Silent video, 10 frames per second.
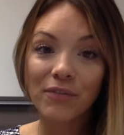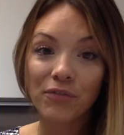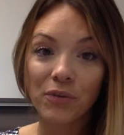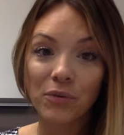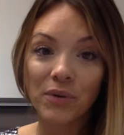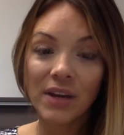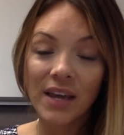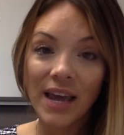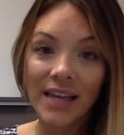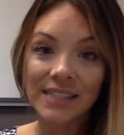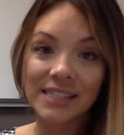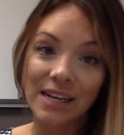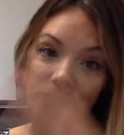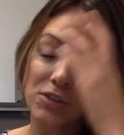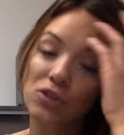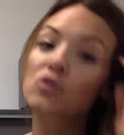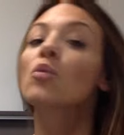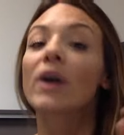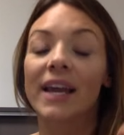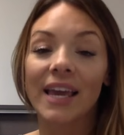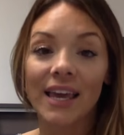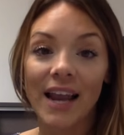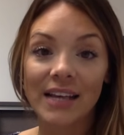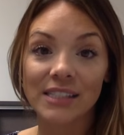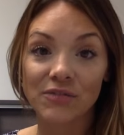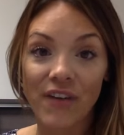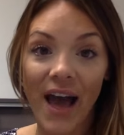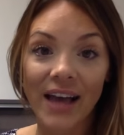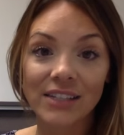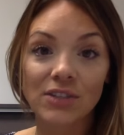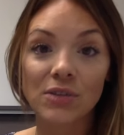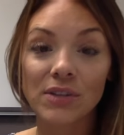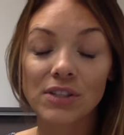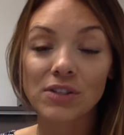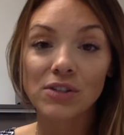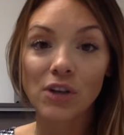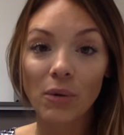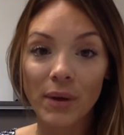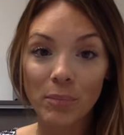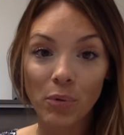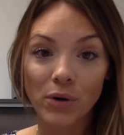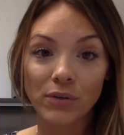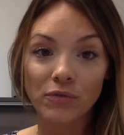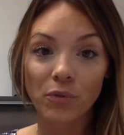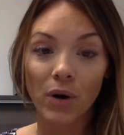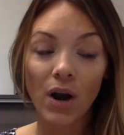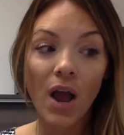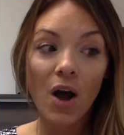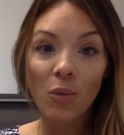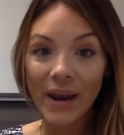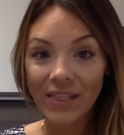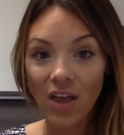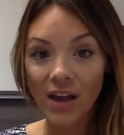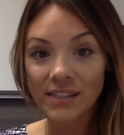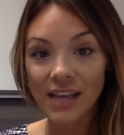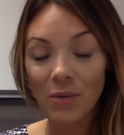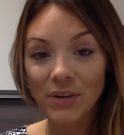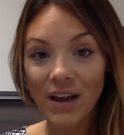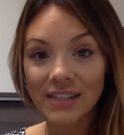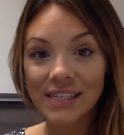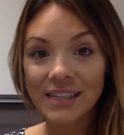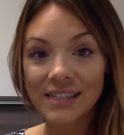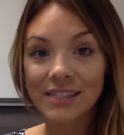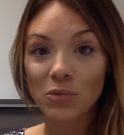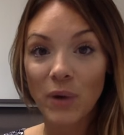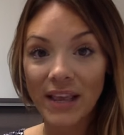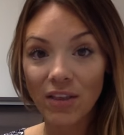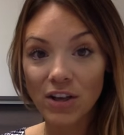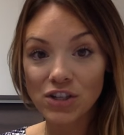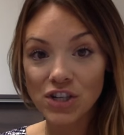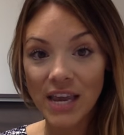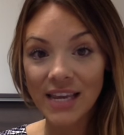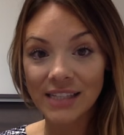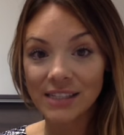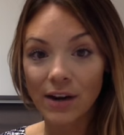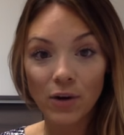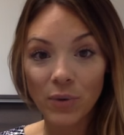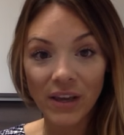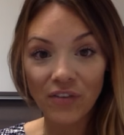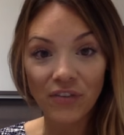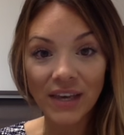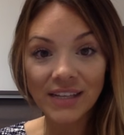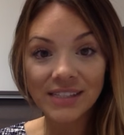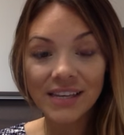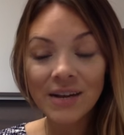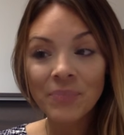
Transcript: food instead of storing it as fat. So this is so important for weight loss. I would not say this is a weight loss shake. It's not a quick fix,